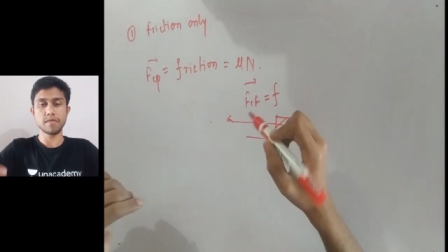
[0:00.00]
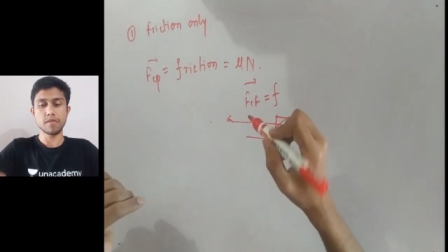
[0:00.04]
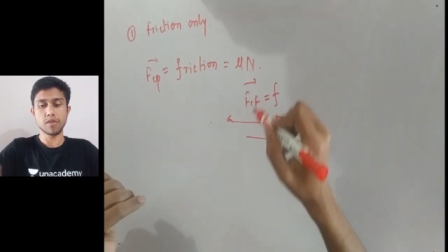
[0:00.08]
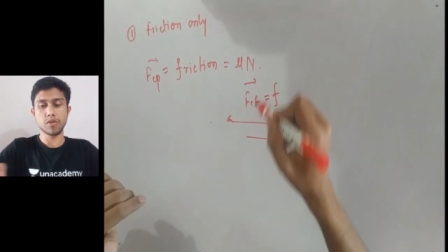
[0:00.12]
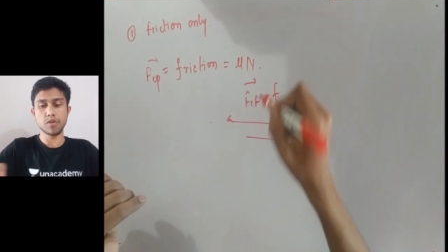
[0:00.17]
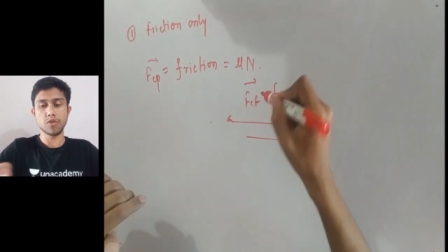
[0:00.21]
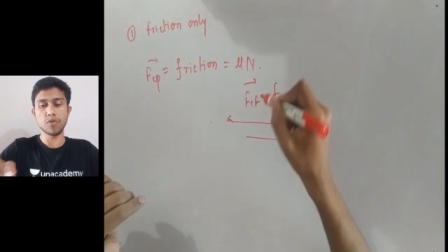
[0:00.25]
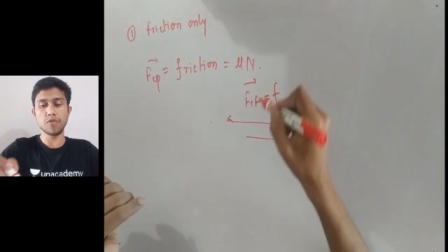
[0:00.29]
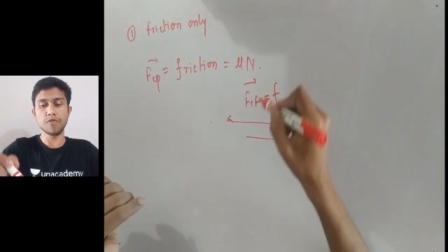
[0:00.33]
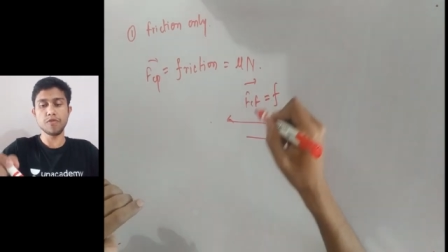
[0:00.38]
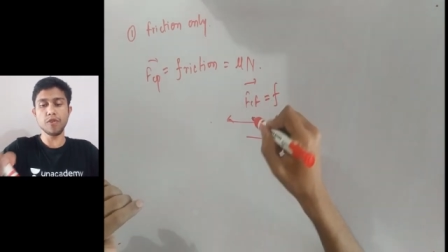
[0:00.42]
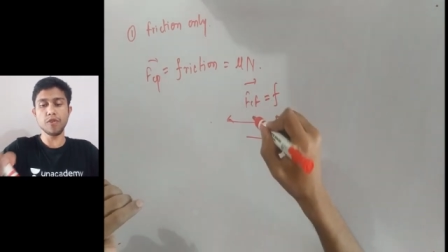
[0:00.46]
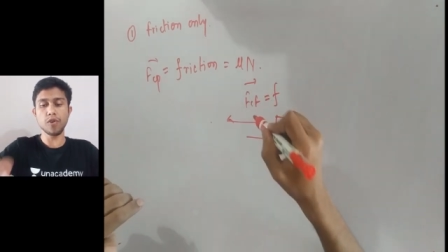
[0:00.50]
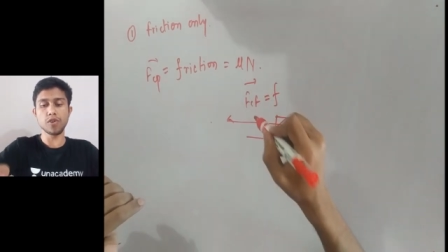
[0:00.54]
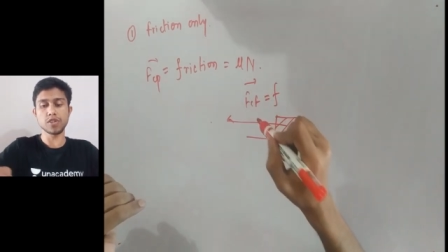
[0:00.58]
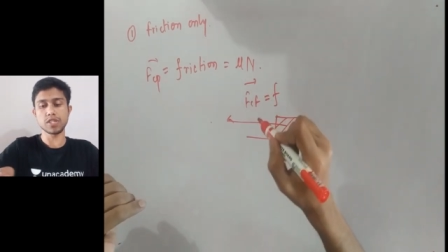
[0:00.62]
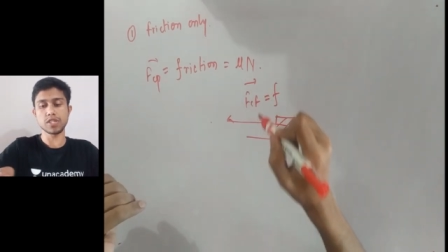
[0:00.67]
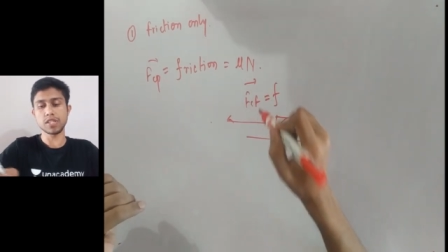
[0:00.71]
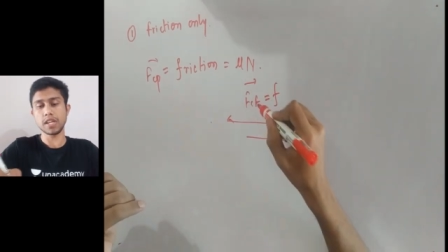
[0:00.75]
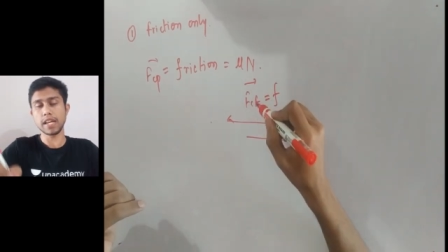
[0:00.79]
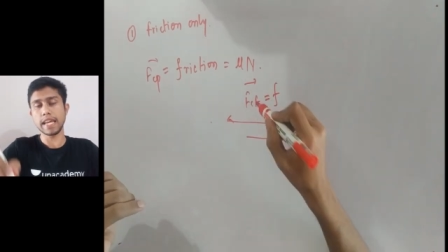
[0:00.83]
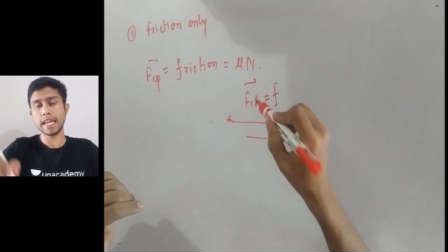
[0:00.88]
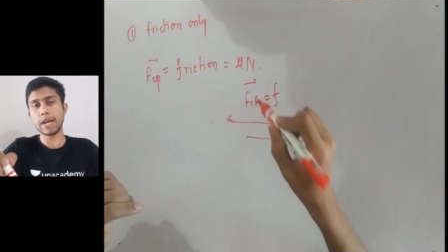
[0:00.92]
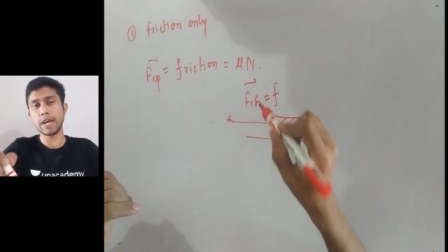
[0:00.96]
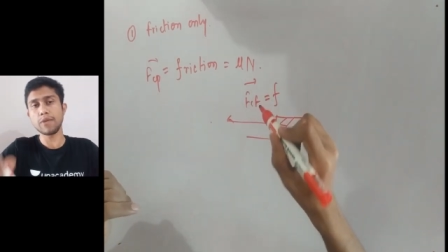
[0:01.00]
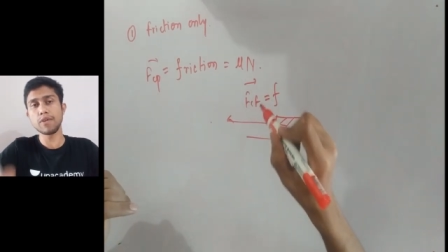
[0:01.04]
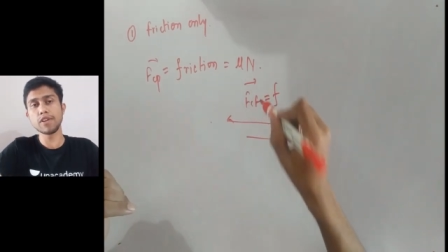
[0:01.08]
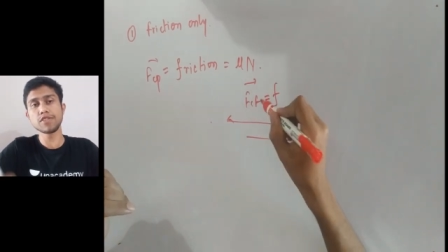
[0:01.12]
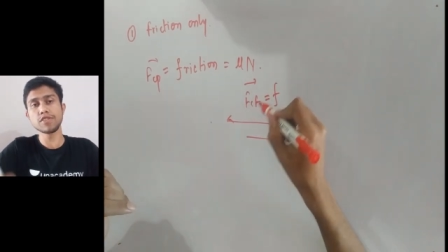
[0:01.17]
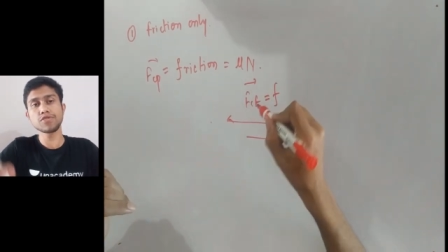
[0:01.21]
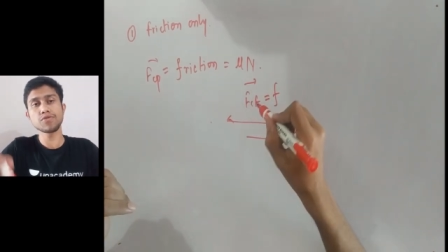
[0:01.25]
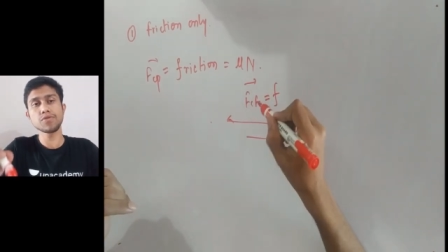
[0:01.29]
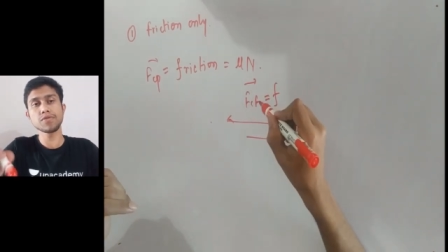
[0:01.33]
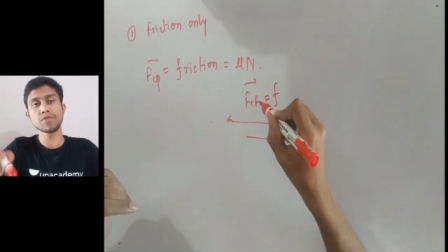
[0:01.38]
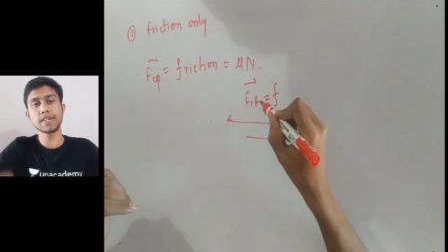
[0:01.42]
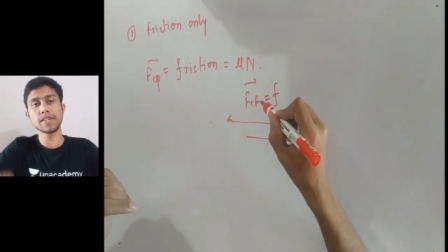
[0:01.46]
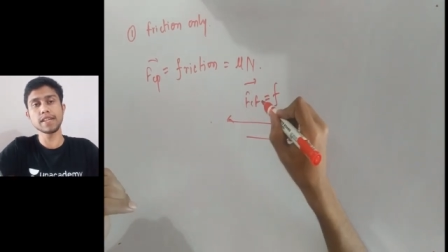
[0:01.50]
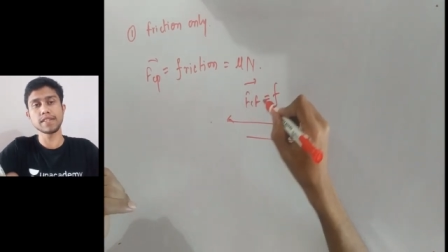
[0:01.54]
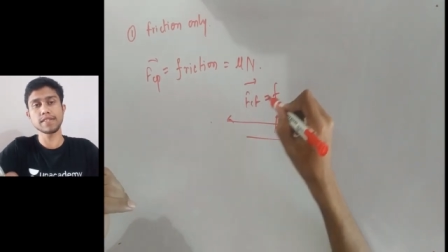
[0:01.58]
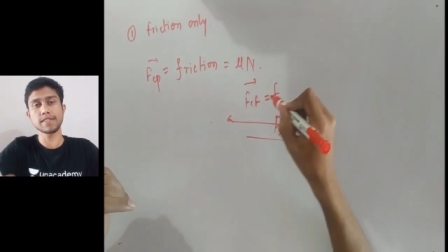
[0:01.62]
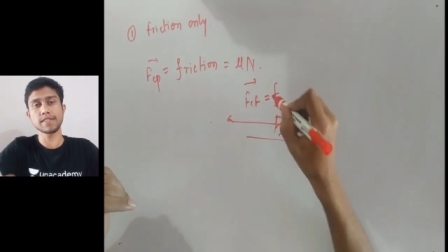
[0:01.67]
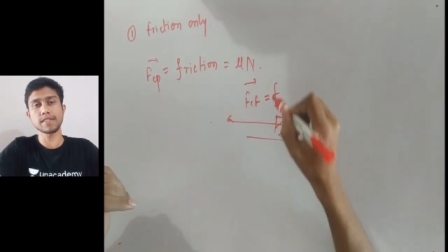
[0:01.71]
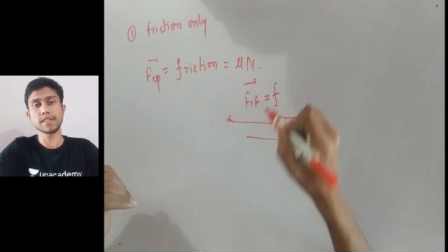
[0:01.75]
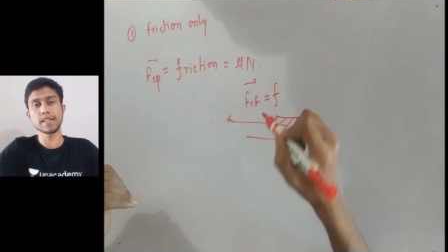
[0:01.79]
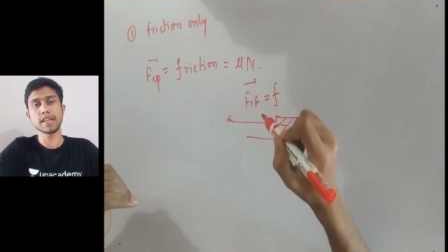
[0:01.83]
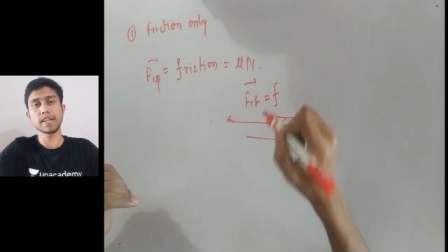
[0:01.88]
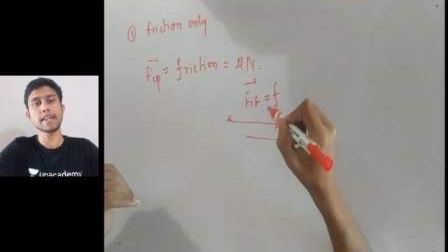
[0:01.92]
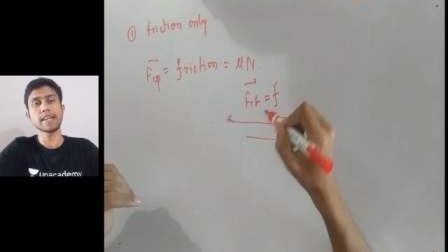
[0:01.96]
to force equals to this,
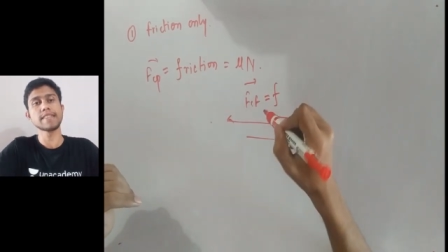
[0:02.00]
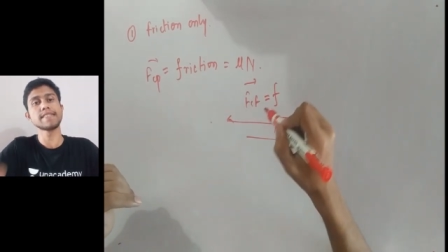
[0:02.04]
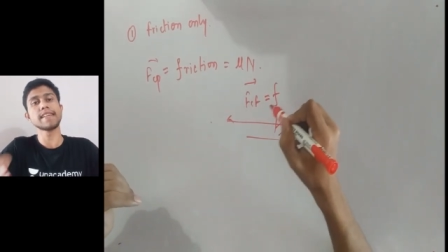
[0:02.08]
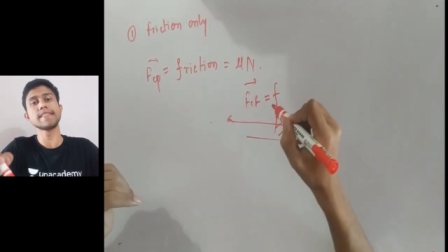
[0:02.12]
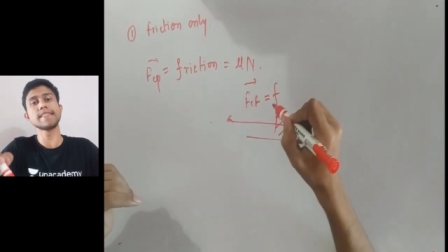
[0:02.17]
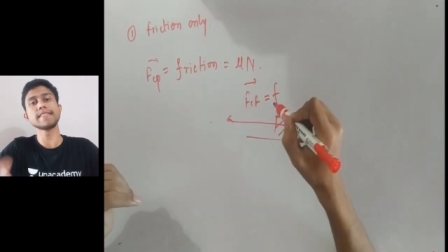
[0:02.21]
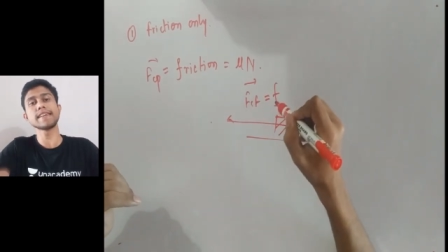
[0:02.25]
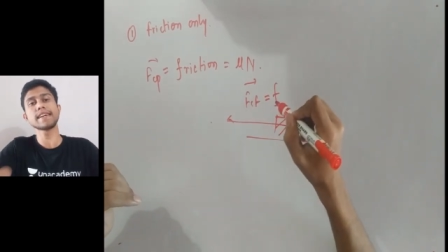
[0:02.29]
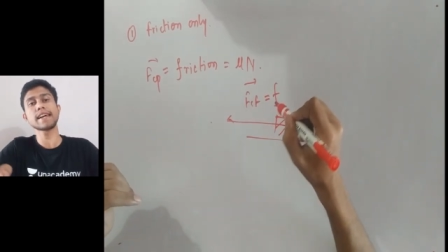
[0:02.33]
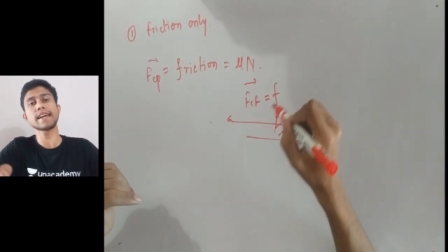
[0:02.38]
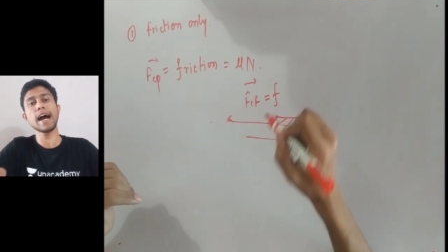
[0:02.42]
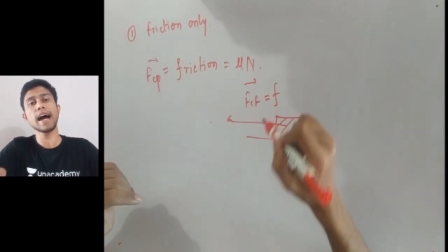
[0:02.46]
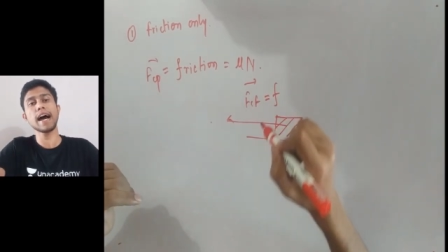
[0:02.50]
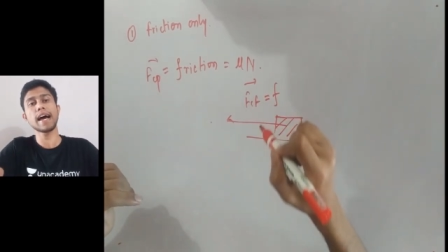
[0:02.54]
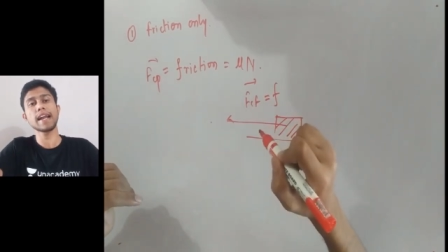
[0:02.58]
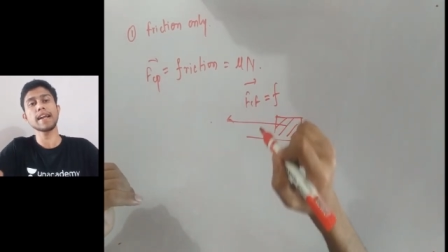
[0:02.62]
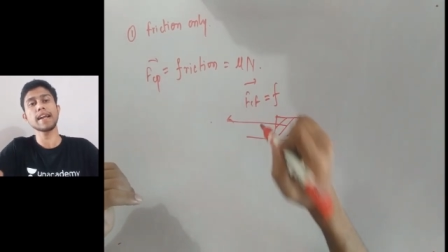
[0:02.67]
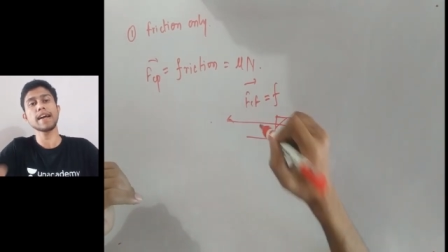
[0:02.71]
then the car